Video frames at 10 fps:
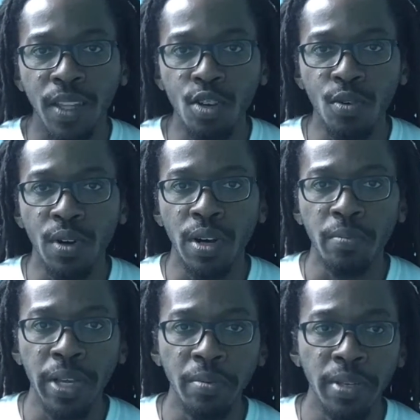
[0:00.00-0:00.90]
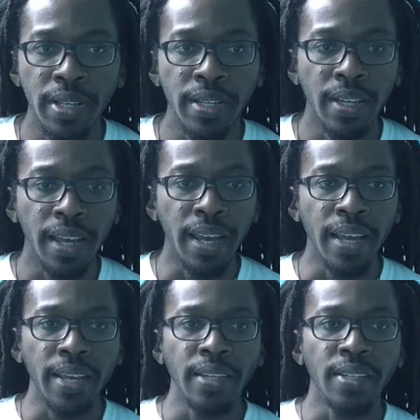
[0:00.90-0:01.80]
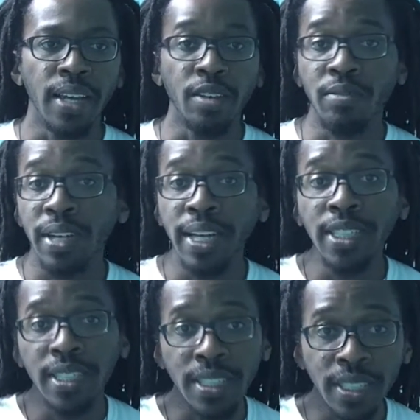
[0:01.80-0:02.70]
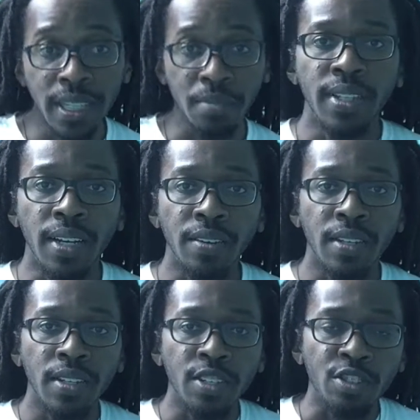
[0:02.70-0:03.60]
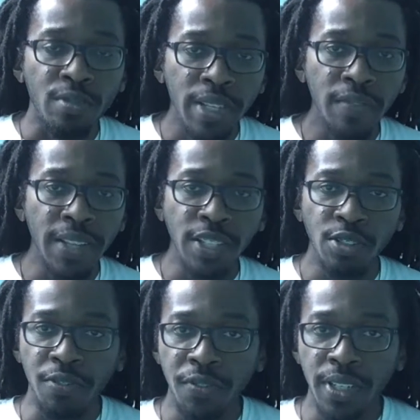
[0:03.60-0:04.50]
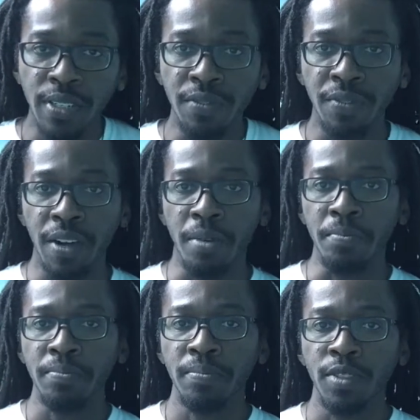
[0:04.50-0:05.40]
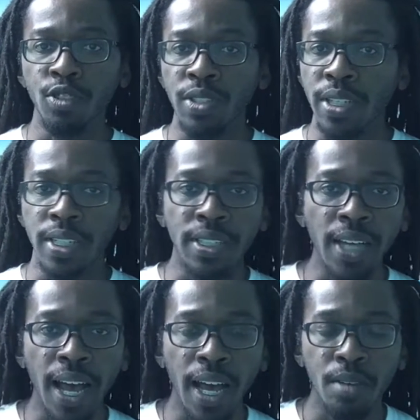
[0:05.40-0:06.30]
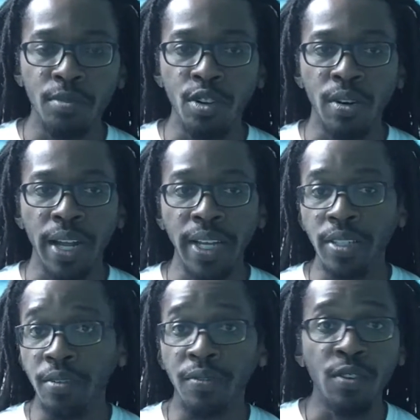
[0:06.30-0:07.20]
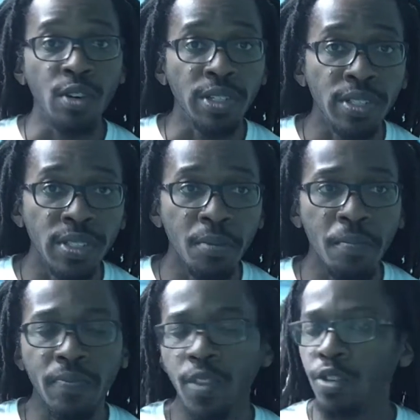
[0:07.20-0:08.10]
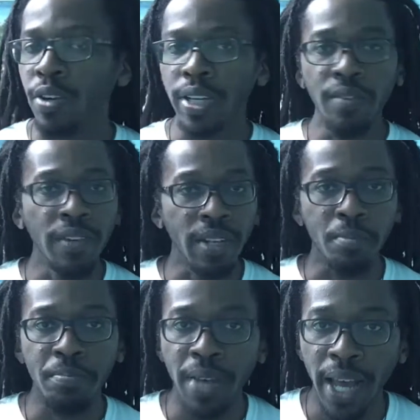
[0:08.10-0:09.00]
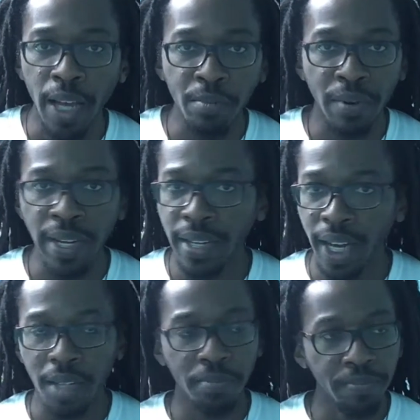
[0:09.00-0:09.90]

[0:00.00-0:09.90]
or maybe a relationship. The grief that you feel from losing a job or a divorce or even a bad breakup.